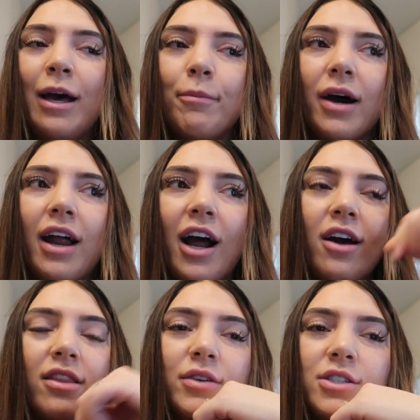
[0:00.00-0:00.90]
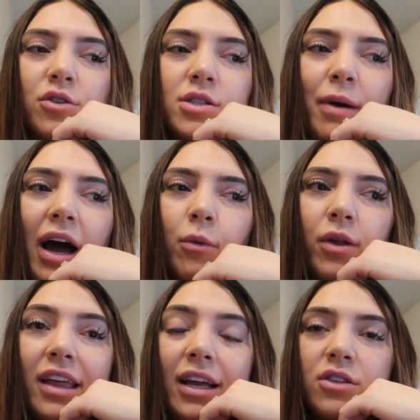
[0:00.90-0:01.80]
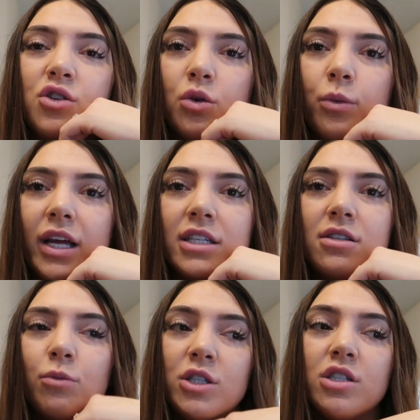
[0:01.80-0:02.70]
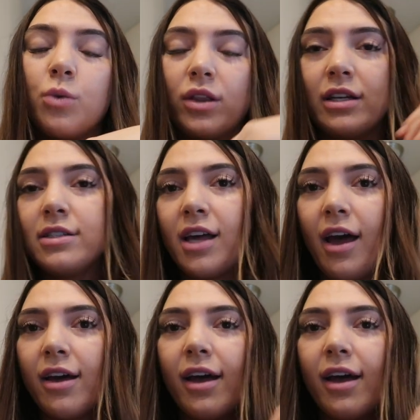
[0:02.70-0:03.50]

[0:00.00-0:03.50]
But I got the results back within 2 weeks, which is what they say.